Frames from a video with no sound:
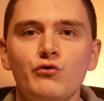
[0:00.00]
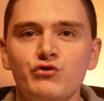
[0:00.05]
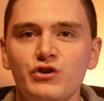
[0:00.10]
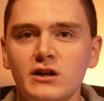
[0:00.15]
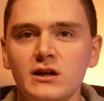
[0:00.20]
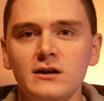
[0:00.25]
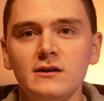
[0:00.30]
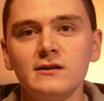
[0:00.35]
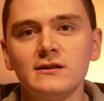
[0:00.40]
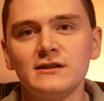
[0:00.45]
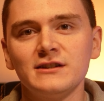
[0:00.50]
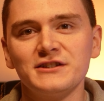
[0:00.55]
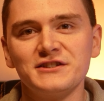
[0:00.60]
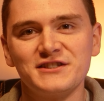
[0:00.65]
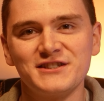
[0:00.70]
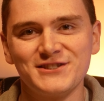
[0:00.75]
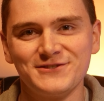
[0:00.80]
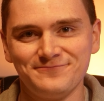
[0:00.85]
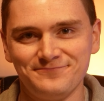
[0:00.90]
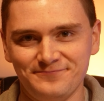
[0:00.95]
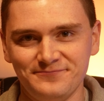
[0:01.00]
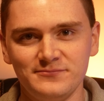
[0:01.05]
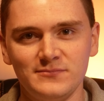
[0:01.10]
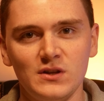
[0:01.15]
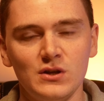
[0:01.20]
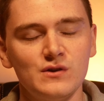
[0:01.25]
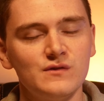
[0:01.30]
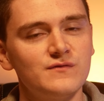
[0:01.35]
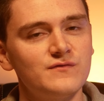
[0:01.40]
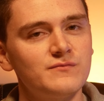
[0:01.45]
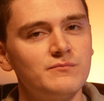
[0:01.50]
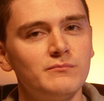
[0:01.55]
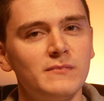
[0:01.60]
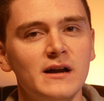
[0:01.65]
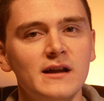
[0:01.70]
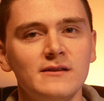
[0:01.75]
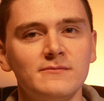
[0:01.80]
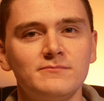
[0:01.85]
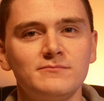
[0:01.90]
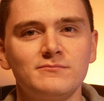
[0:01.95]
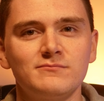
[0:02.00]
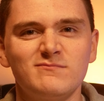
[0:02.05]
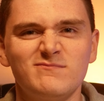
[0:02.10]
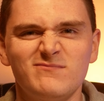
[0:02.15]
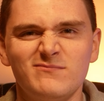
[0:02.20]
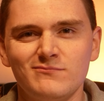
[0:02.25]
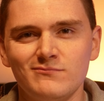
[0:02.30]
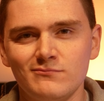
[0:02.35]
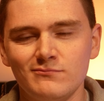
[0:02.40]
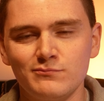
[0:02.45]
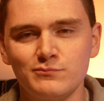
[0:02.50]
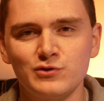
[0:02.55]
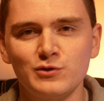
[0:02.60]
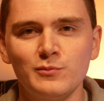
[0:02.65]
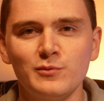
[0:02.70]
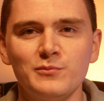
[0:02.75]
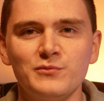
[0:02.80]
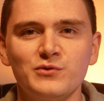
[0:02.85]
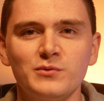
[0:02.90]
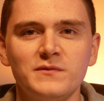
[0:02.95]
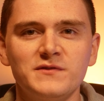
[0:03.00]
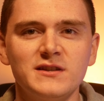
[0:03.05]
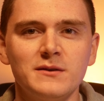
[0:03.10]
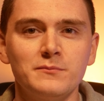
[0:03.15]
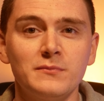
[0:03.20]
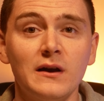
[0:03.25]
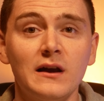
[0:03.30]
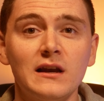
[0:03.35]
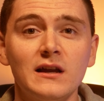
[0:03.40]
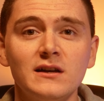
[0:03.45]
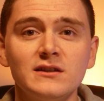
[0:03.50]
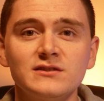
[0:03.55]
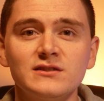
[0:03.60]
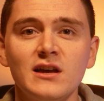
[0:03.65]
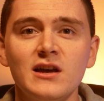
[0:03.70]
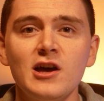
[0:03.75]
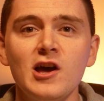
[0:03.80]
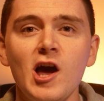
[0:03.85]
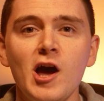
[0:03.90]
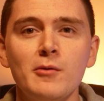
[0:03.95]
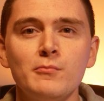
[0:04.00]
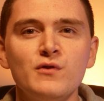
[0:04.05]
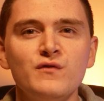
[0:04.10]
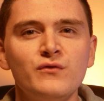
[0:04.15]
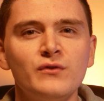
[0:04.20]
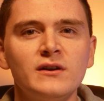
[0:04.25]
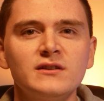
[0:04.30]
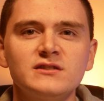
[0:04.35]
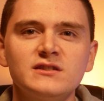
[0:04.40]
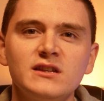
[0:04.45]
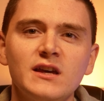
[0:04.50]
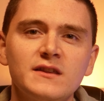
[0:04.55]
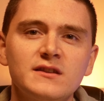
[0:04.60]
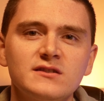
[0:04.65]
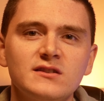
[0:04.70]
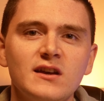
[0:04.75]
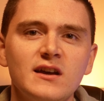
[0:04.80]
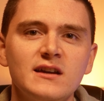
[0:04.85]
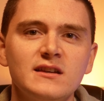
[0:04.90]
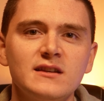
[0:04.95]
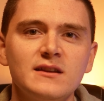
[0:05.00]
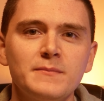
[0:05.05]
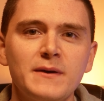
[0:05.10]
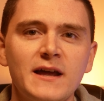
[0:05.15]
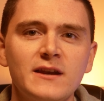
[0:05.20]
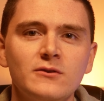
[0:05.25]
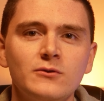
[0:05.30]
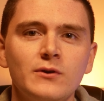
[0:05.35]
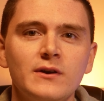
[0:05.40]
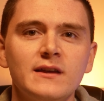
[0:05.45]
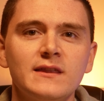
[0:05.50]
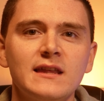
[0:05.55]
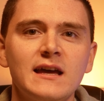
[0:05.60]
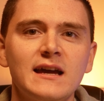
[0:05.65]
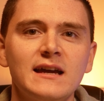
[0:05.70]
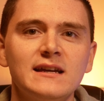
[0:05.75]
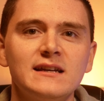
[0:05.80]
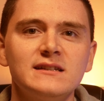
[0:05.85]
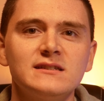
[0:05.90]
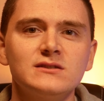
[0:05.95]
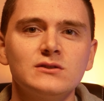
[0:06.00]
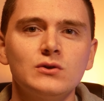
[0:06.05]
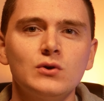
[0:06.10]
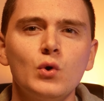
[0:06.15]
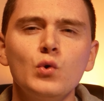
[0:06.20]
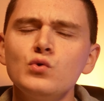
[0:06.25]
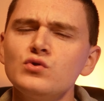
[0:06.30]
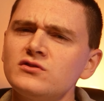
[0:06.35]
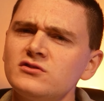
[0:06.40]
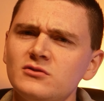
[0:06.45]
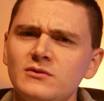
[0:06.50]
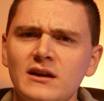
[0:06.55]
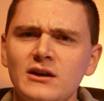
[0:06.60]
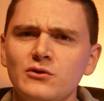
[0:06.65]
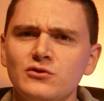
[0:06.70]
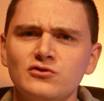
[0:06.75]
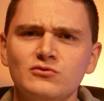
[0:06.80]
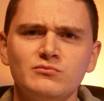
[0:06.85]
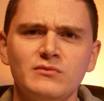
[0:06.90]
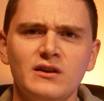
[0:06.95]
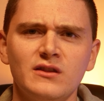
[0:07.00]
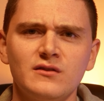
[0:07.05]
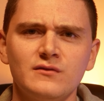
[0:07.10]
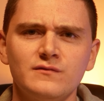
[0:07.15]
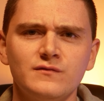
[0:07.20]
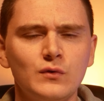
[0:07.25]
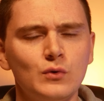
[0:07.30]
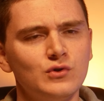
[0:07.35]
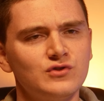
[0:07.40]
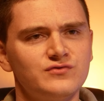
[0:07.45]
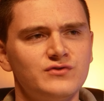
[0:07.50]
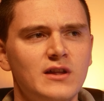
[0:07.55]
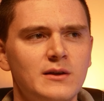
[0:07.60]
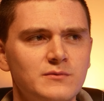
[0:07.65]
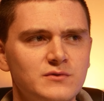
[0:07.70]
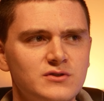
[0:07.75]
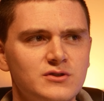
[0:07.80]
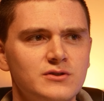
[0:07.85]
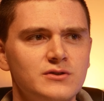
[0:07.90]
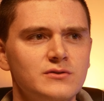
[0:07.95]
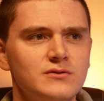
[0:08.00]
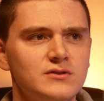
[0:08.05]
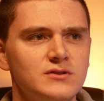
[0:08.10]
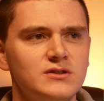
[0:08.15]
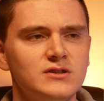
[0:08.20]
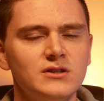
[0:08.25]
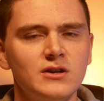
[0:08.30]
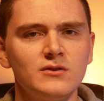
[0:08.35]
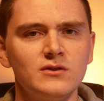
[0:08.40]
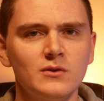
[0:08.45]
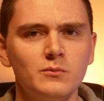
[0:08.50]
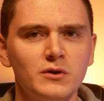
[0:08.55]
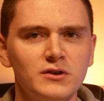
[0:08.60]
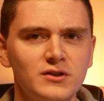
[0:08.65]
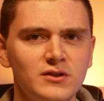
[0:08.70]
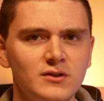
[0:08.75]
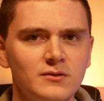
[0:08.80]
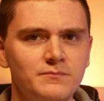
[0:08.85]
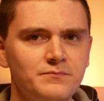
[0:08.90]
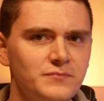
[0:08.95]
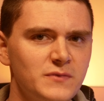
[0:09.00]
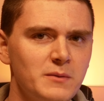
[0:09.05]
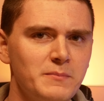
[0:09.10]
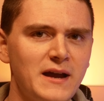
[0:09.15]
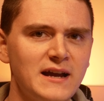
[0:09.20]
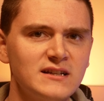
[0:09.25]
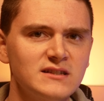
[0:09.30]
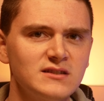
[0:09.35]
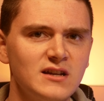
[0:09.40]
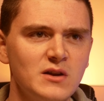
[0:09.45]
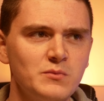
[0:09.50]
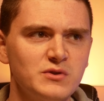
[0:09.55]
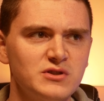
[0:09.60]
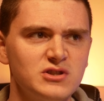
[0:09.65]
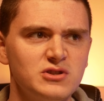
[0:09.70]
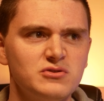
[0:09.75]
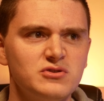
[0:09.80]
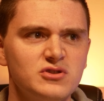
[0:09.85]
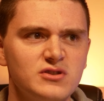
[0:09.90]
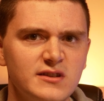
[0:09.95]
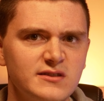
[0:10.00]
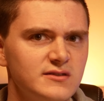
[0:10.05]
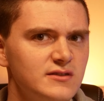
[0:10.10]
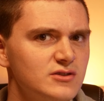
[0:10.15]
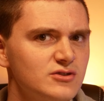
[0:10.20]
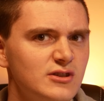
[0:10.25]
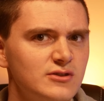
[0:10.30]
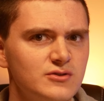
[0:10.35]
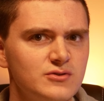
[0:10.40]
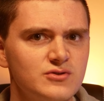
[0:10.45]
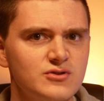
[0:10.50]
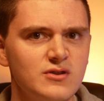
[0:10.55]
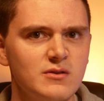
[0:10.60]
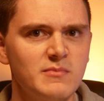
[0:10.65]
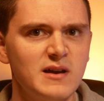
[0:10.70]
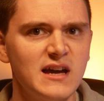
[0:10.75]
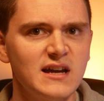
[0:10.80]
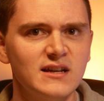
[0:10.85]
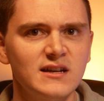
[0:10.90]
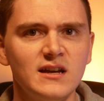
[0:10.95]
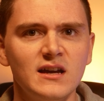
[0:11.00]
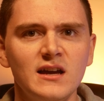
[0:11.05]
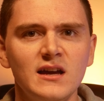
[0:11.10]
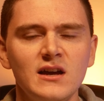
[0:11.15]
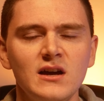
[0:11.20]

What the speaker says: Regardless of my problems with tempered glass. Moving around to the other side panel, there is also held on with 4 thumb screws. You know, the one on the back side, which usually has the screws at the back.